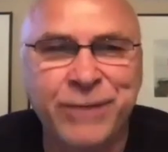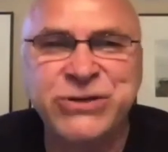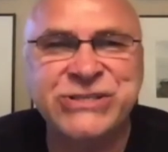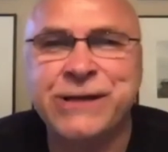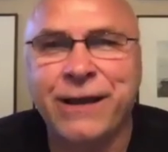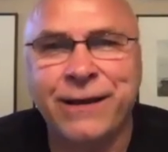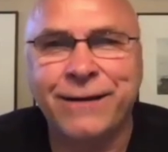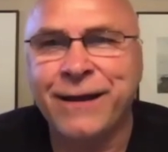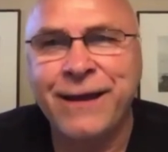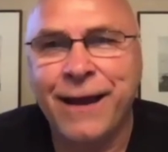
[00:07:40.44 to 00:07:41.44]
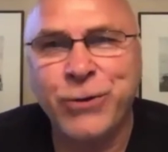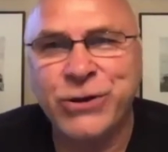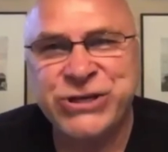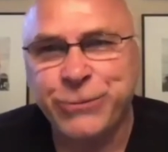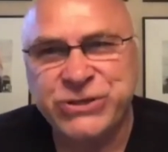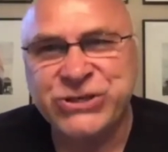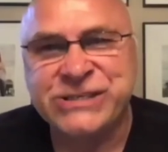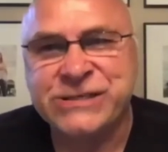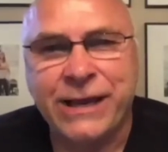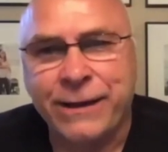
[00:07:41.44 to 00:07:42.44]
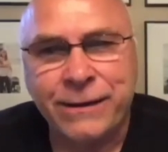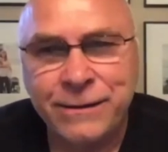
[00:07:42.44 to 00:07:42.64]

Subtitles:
just saying I wish he would just sing.